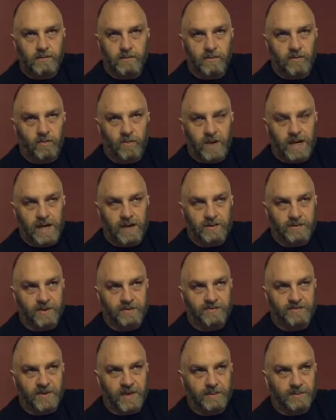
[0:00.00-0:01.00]

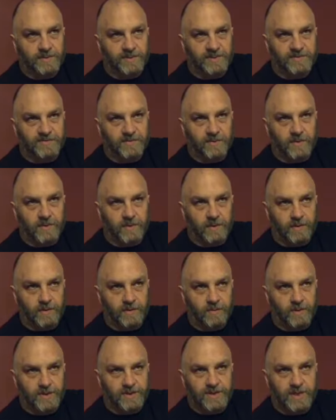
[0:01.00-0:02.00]
wildly famous for
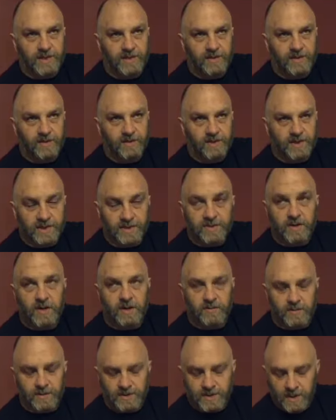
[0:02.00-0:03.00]
what they do, and they
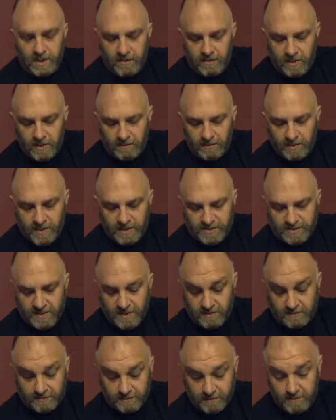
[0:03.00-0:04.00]
talk about that quite a bit.
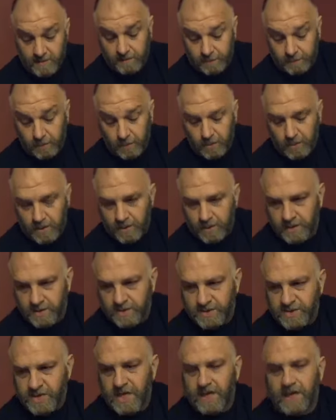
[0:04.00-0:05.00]
So I implore you
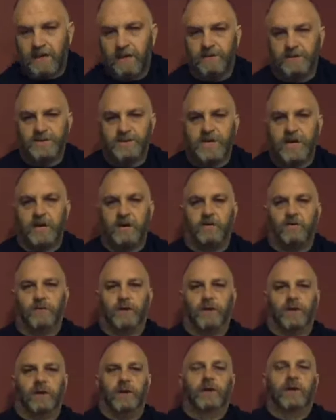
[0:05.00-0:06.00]
to check out Jocko
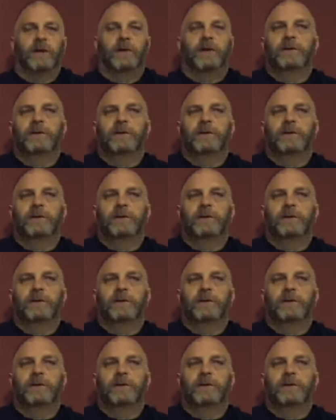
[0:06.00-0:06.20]
Willink.